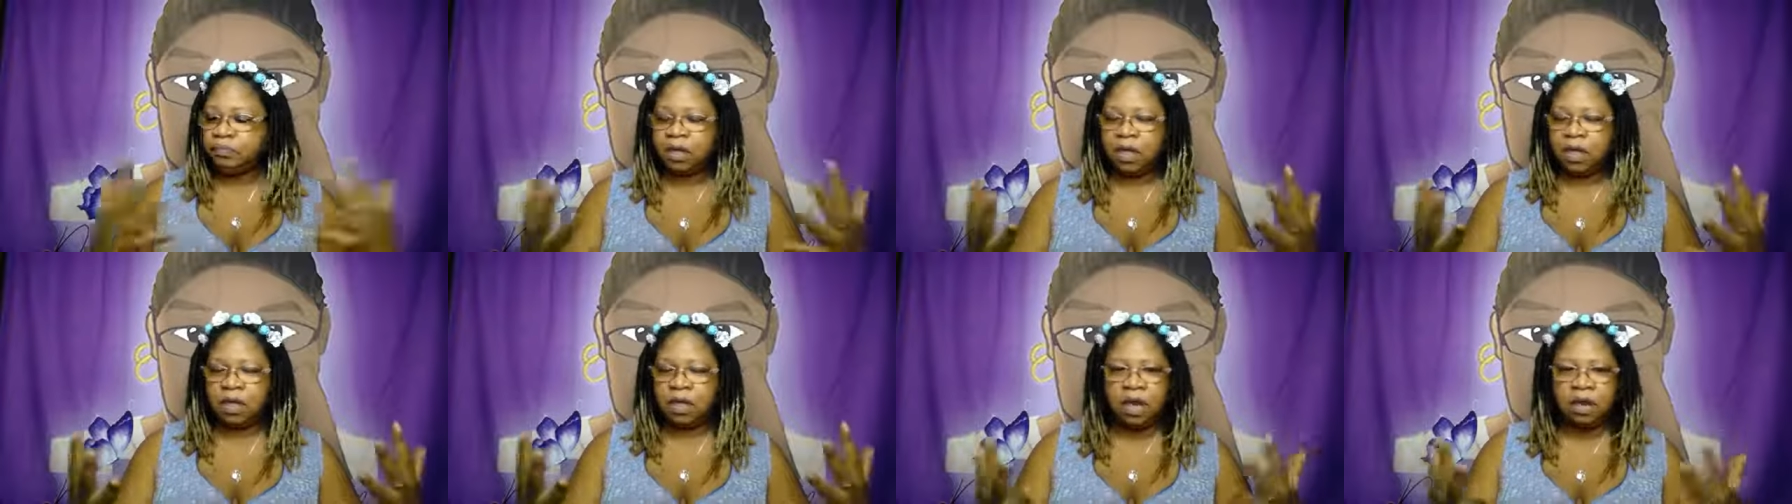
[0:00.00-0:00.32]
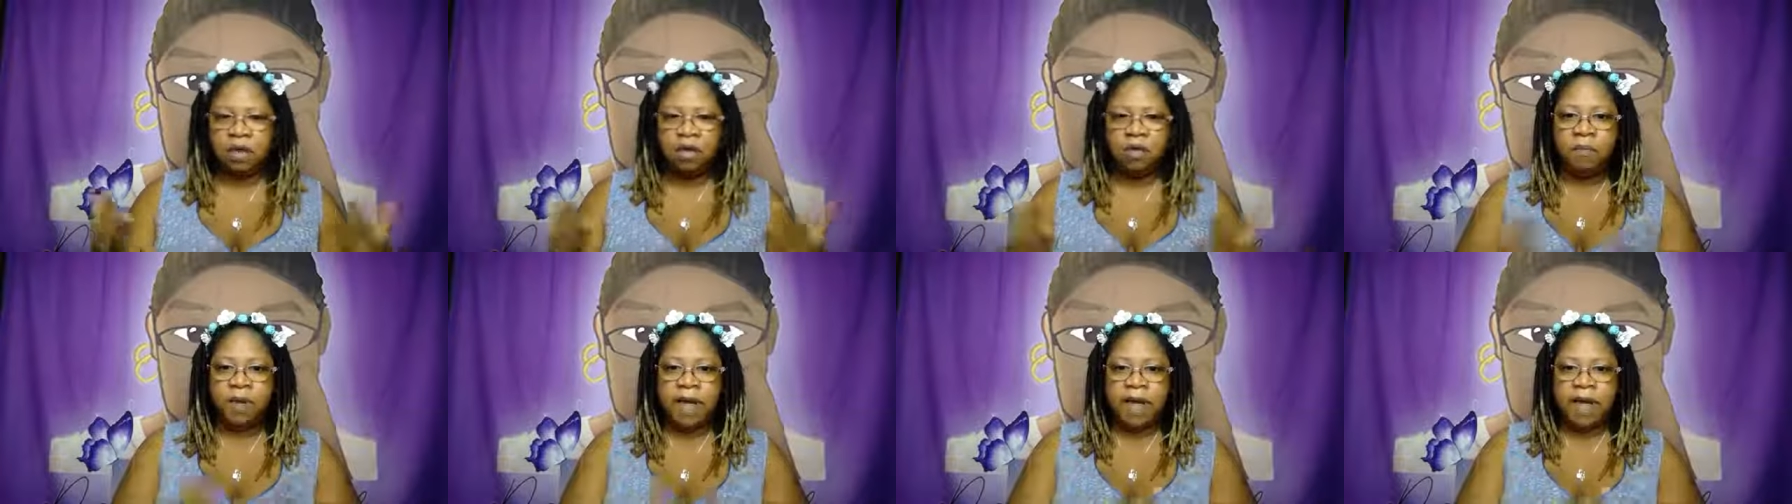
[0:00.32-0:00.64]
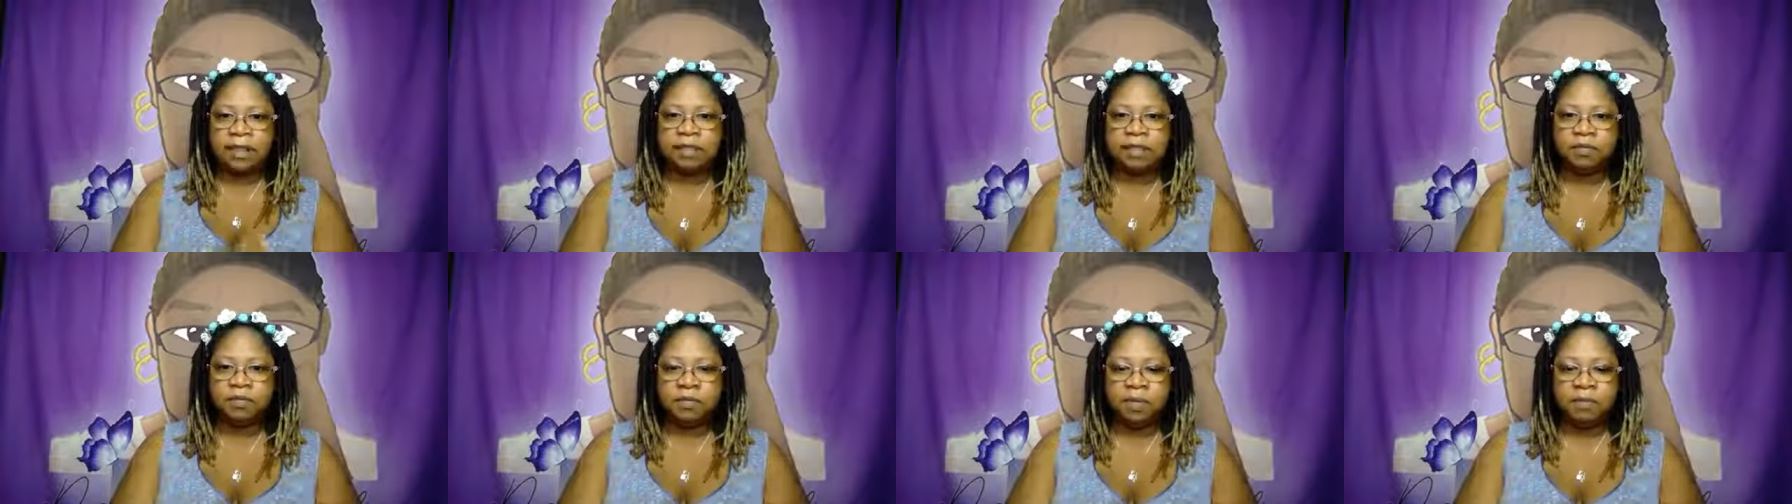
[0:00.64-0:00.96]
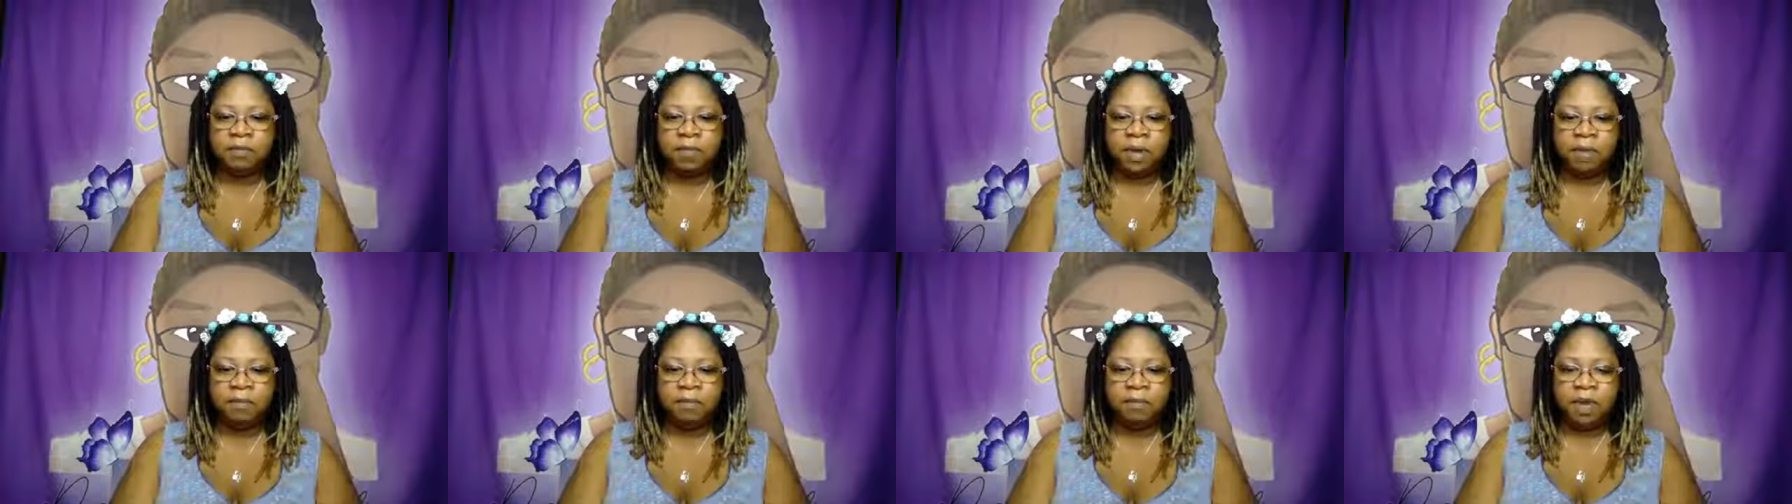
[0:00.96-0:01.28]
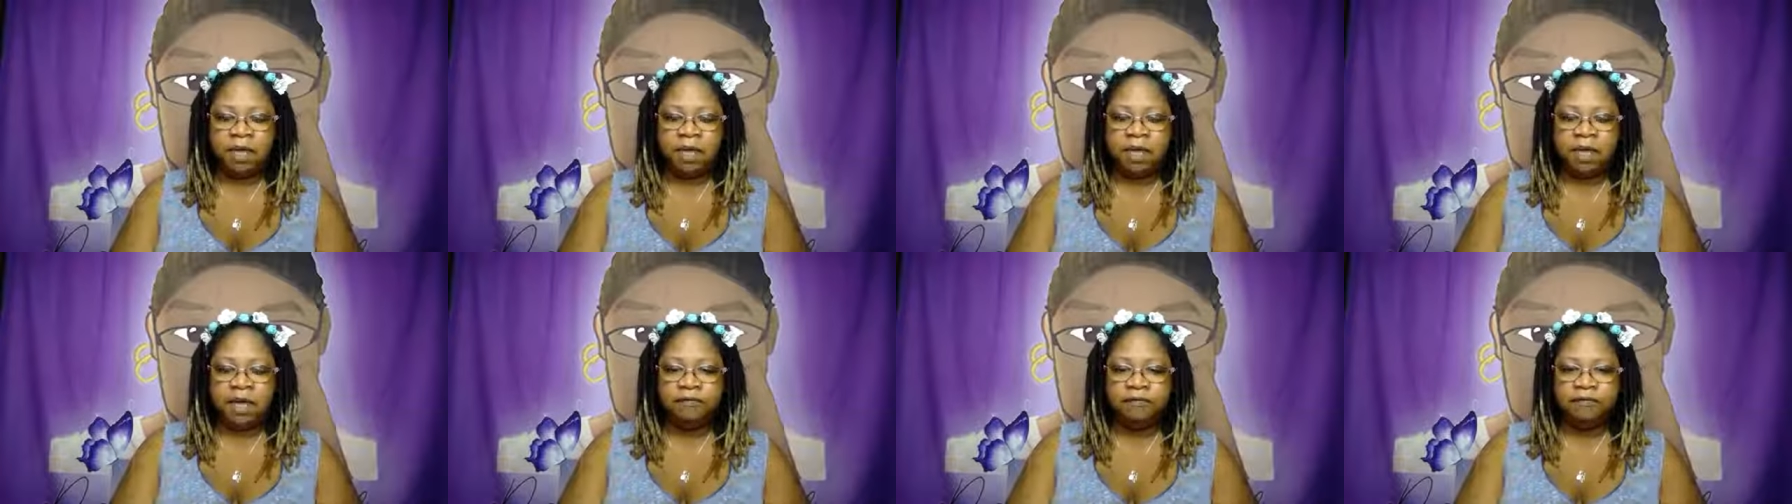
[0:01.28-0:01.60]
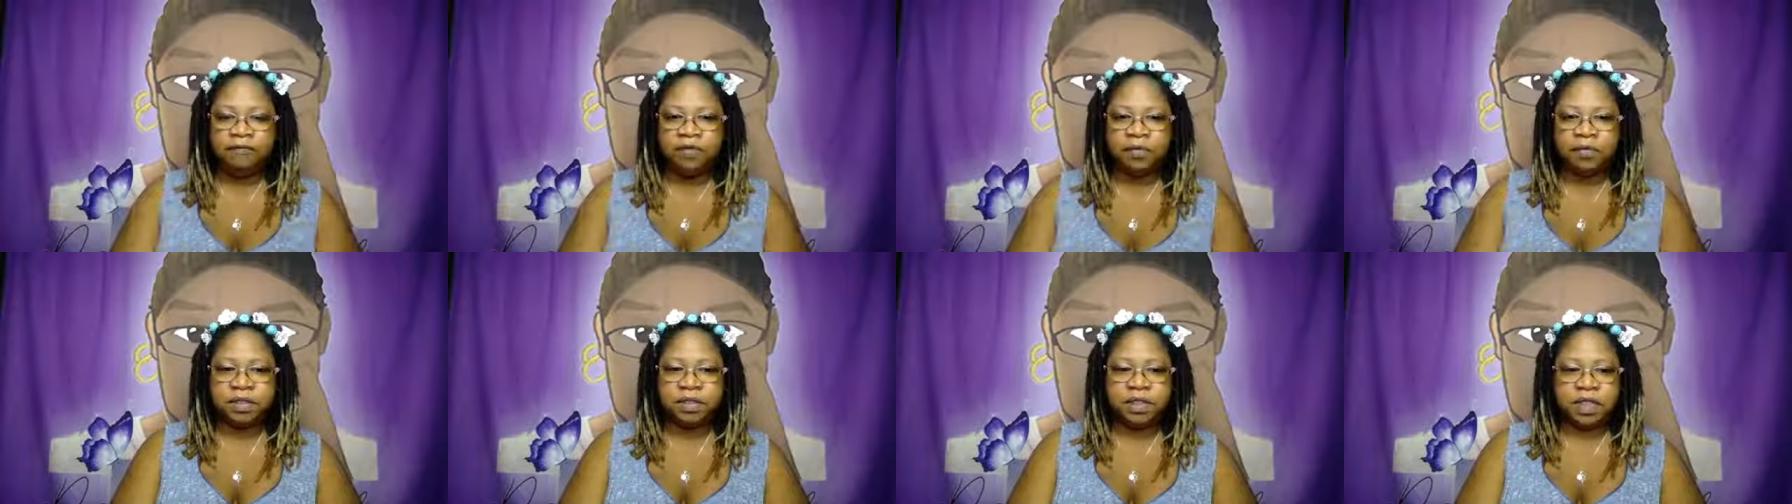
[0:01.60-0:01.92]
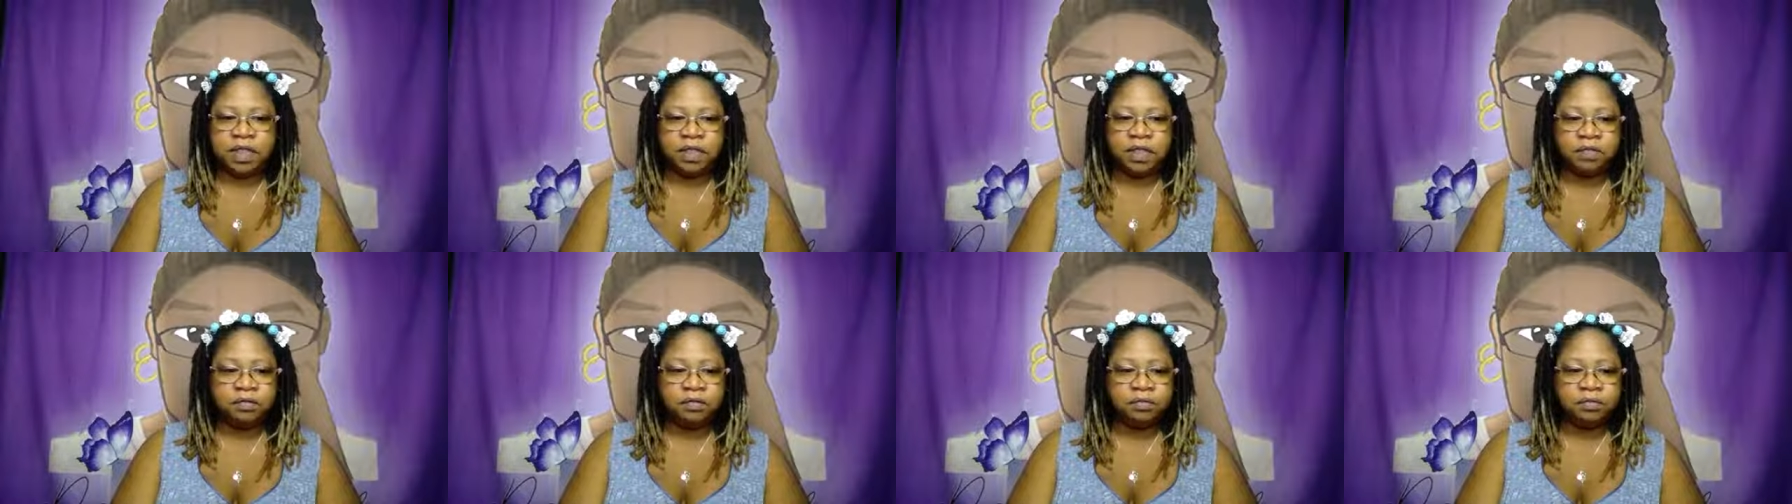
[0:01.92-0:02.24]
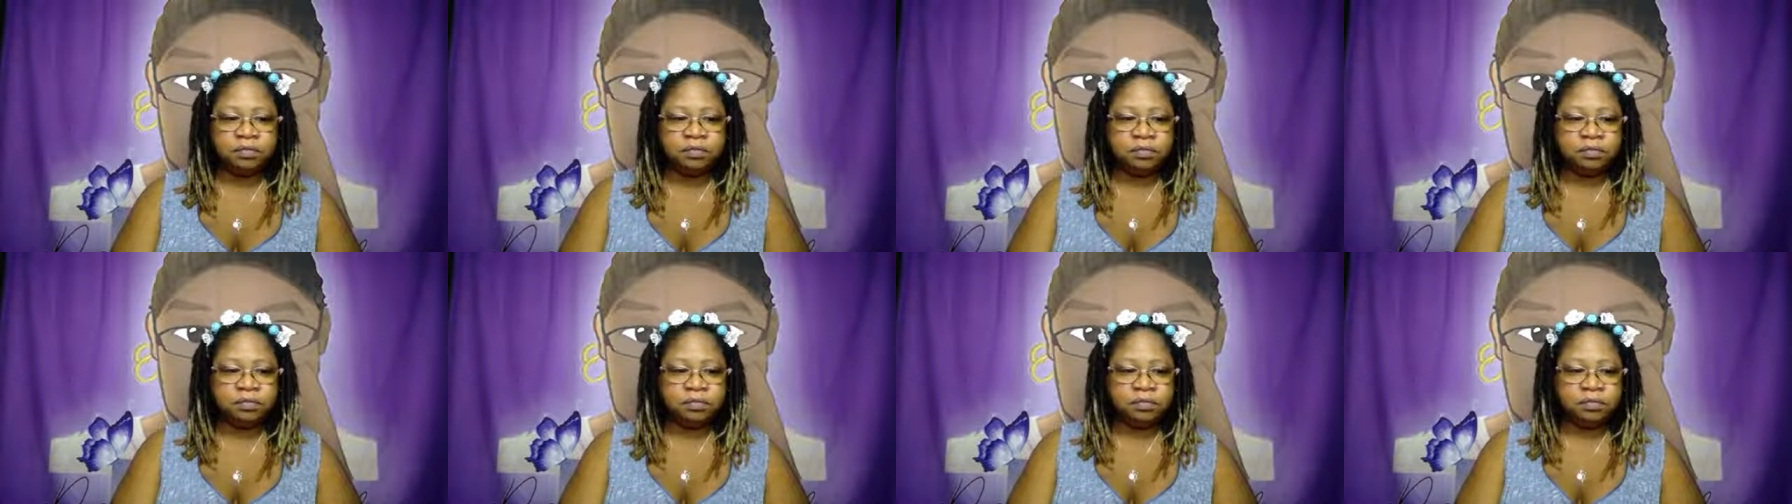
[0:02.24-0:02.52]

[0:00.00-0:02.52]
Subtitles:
And I go back to when my nephew was killed.